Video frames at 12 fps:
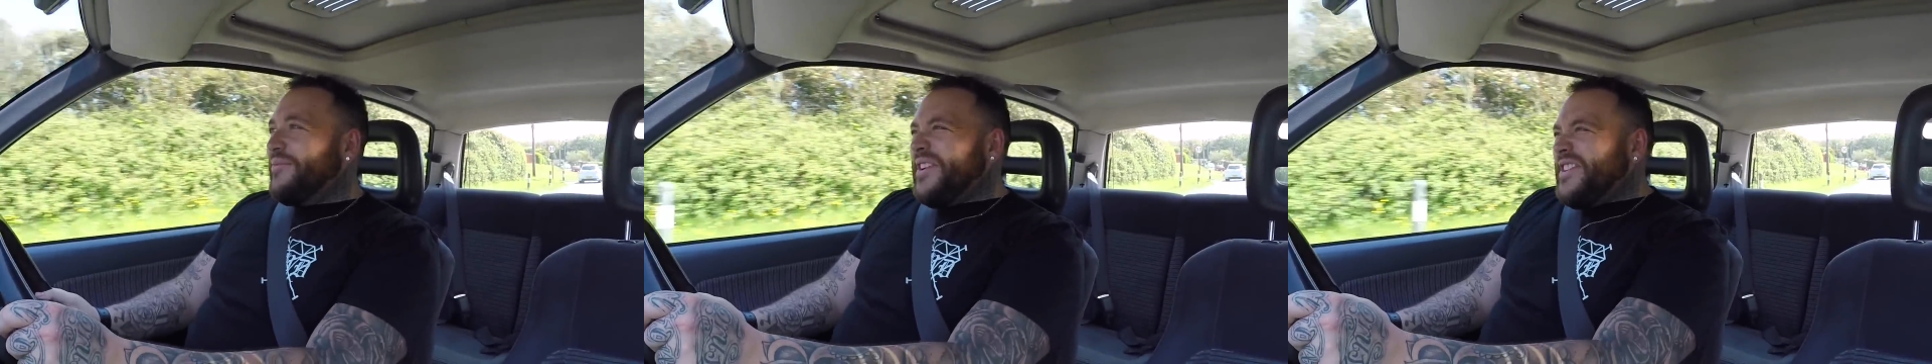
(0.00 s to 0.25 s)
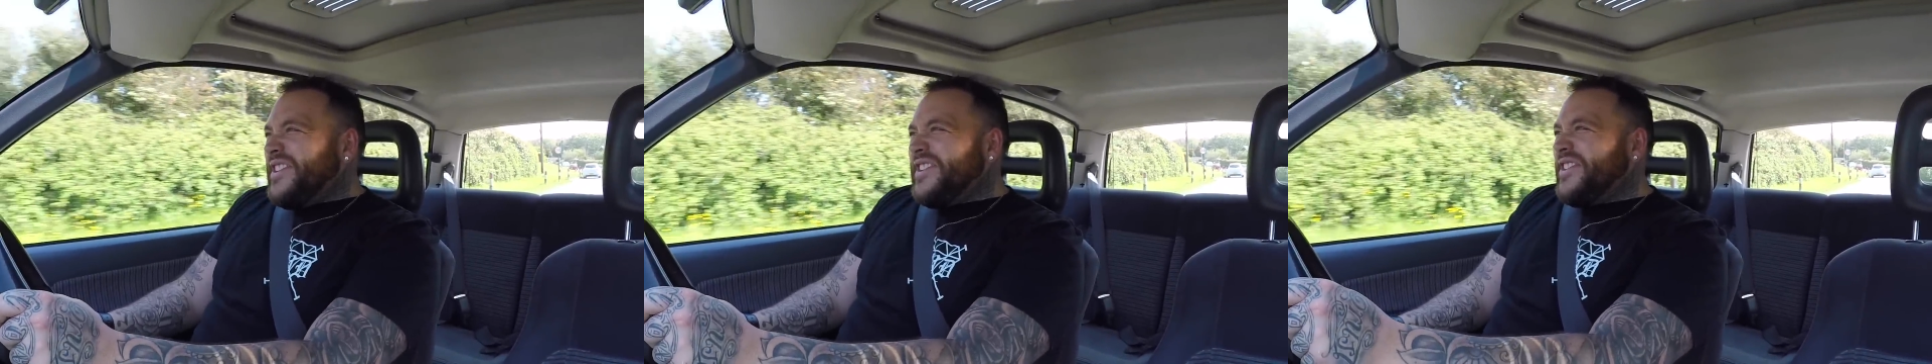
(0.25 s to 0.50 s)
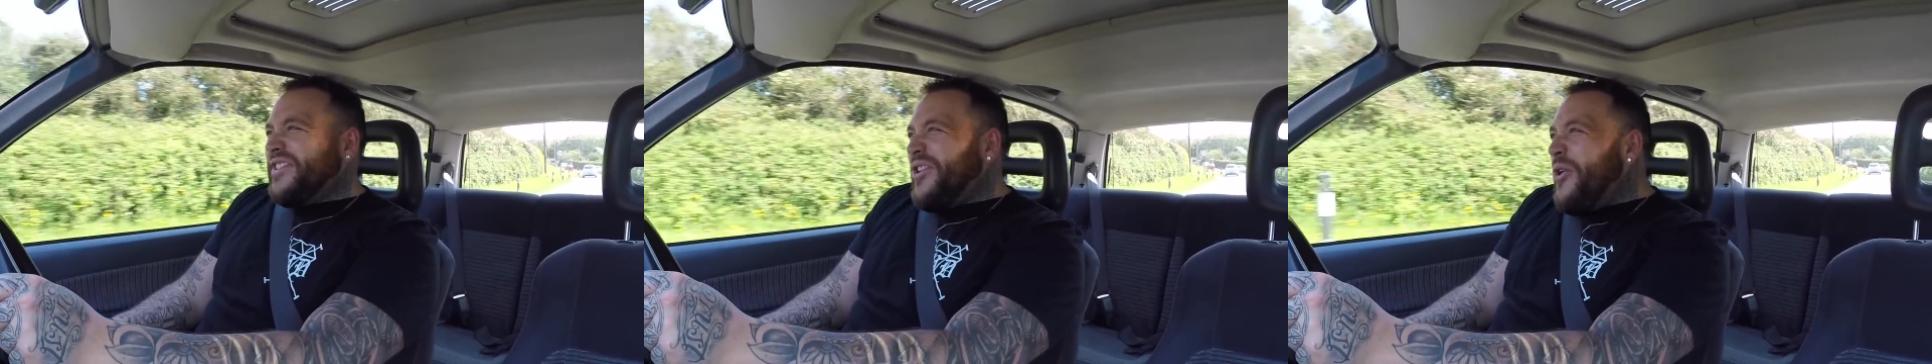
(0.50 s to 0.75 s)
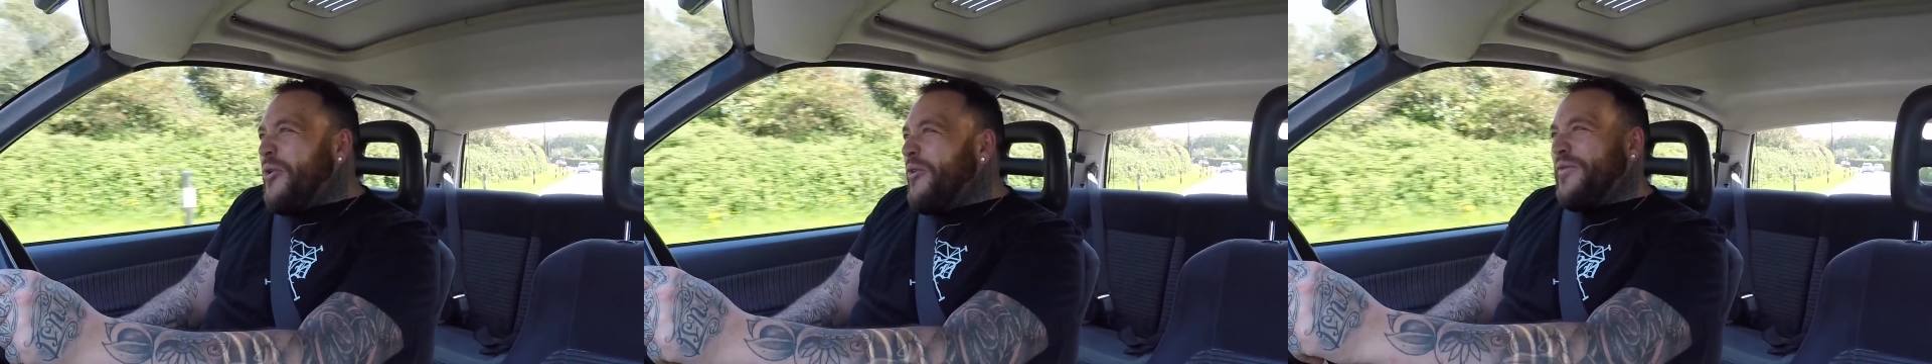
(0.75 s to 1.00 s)
It's just a
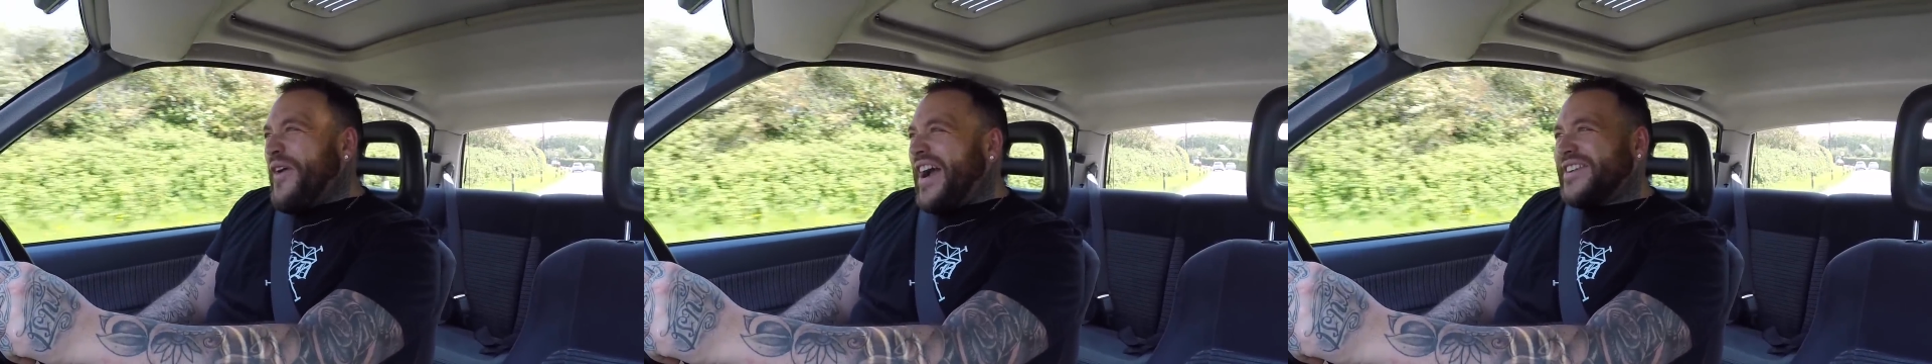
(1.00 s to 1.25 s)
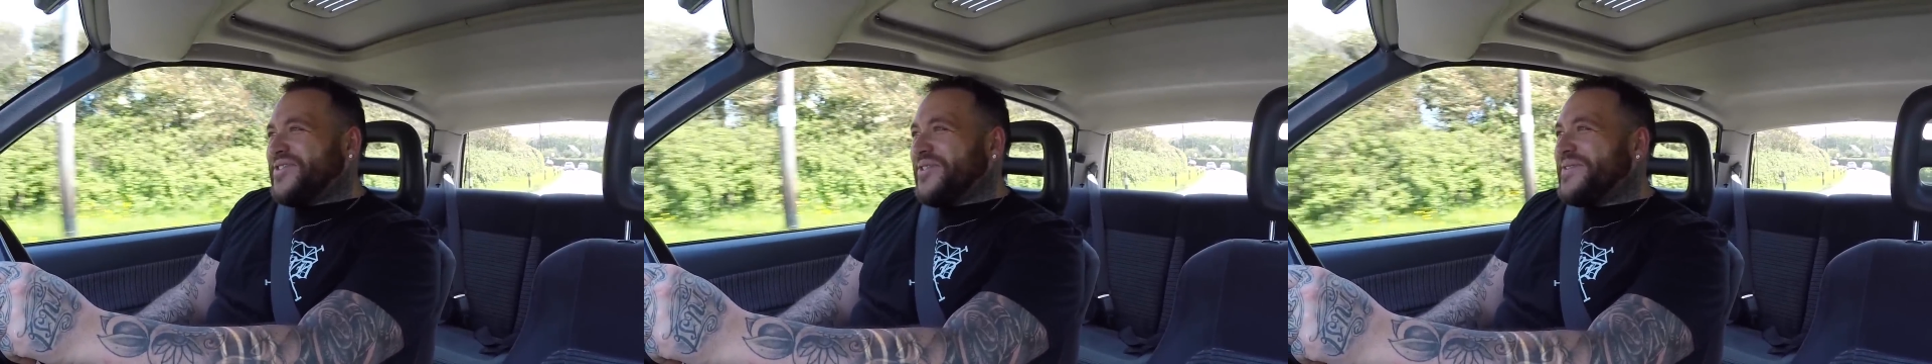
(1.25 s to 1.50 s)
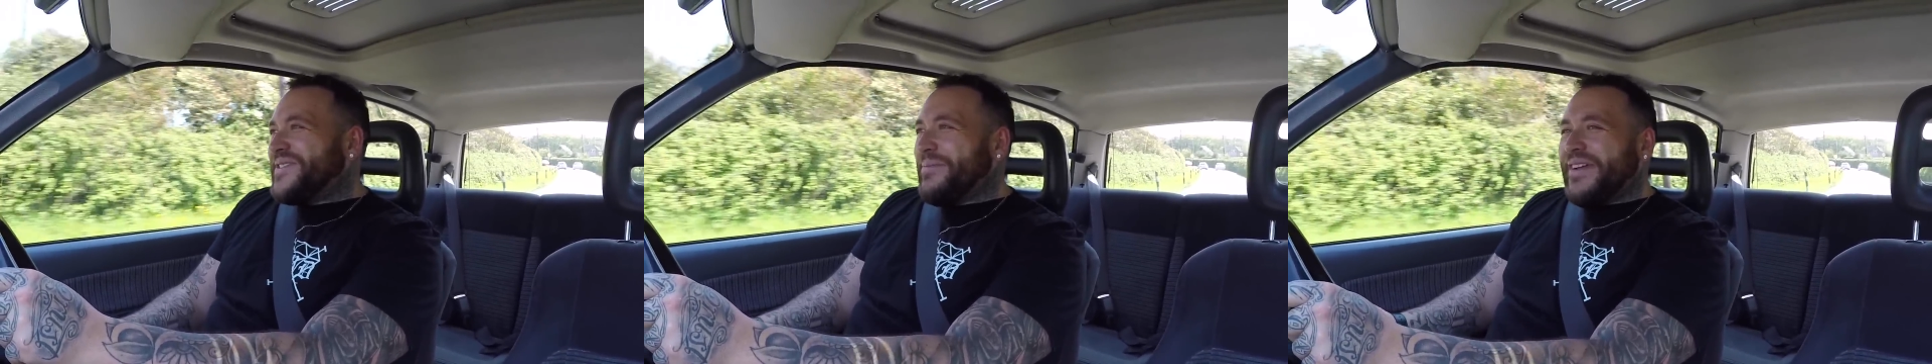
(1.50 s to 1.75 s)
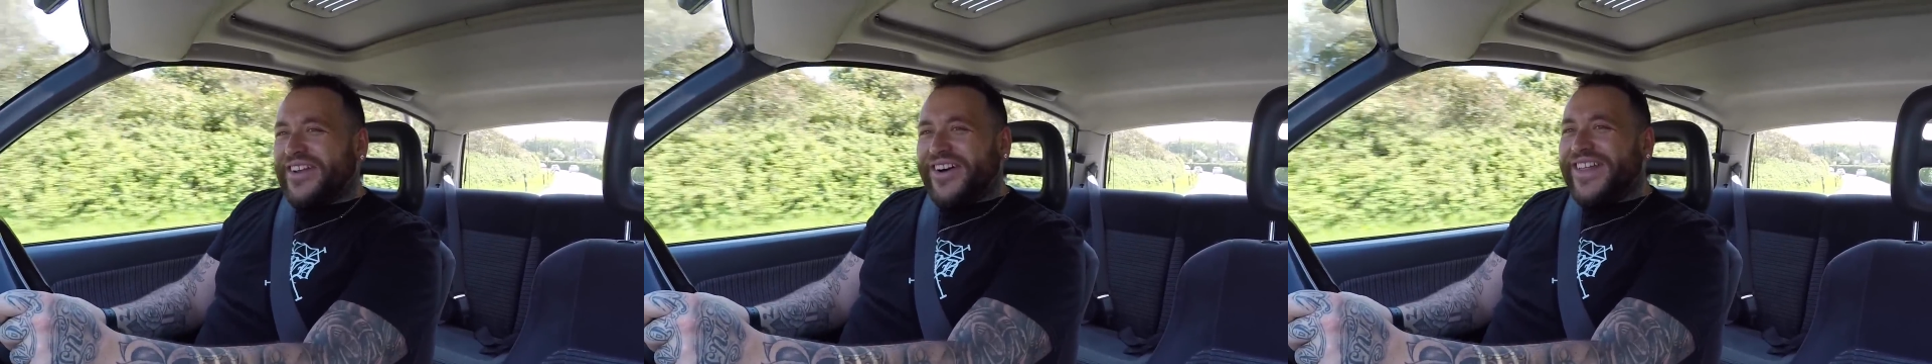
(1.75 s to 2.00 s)
cool factor of
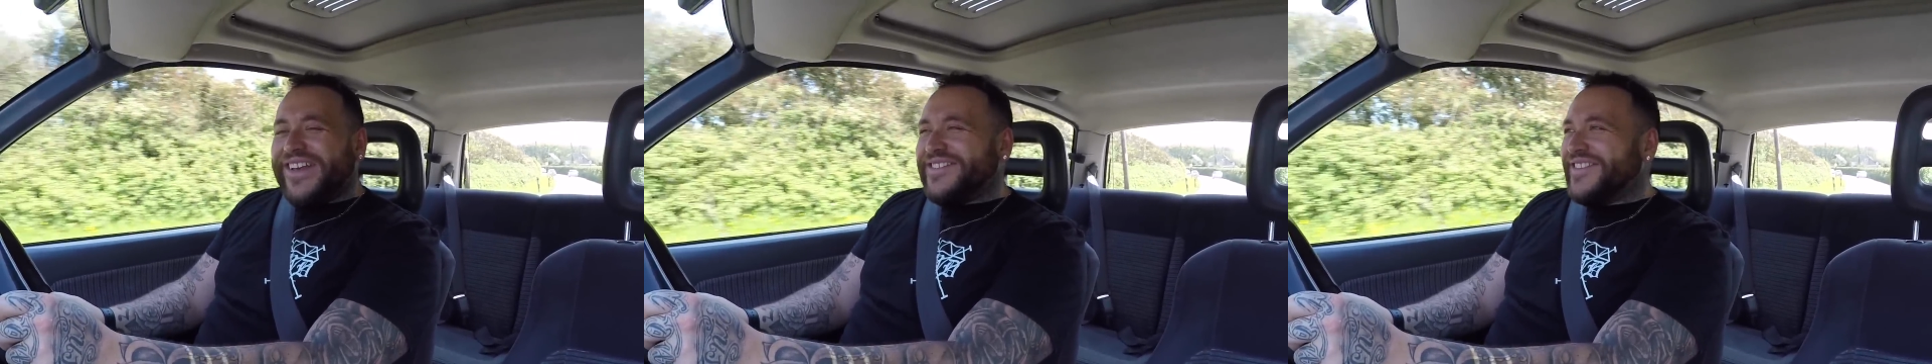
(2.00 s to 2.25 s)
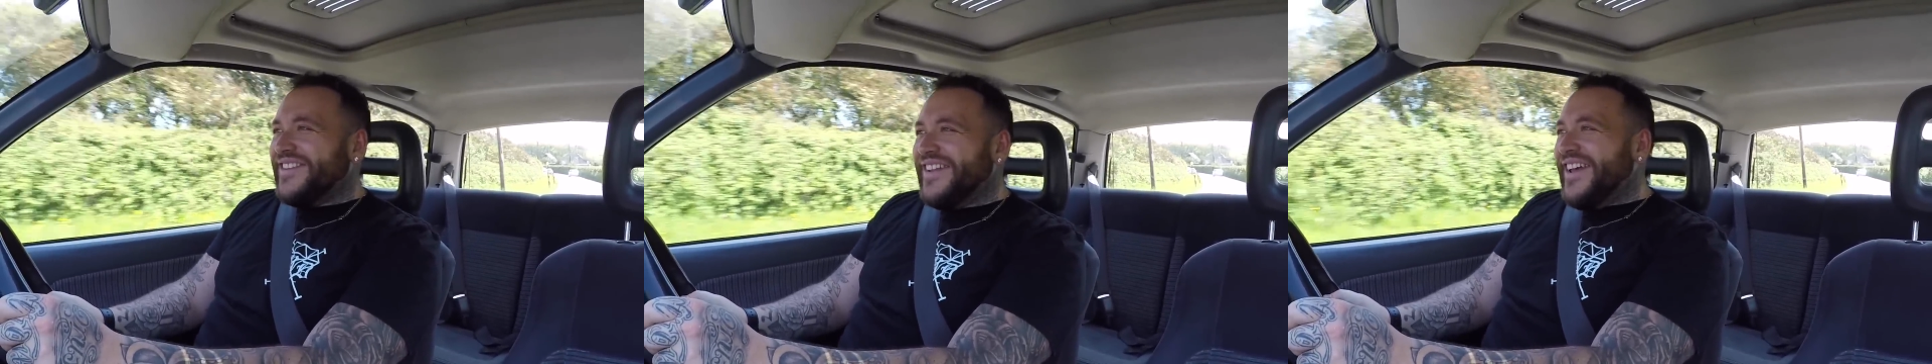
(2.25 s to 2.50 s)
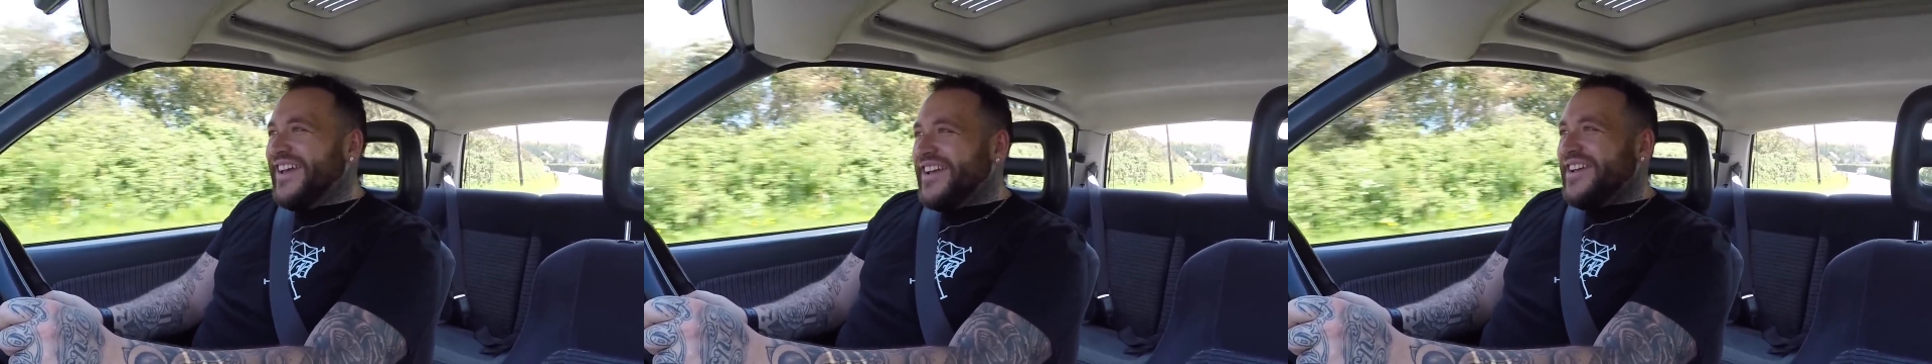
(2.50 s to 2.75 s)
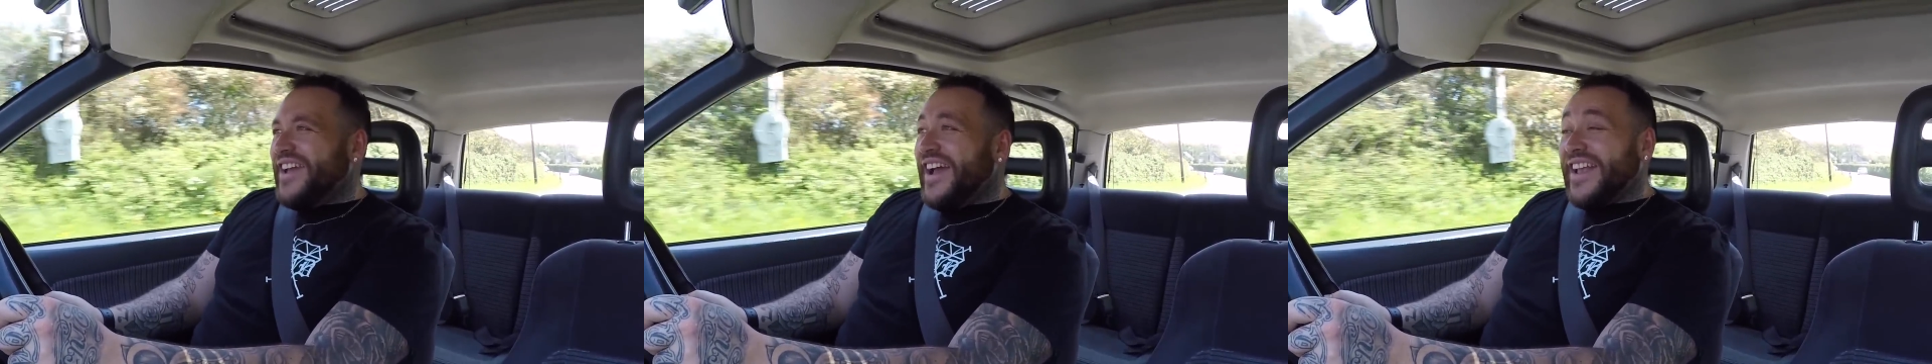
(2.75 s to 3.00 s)
something like this. And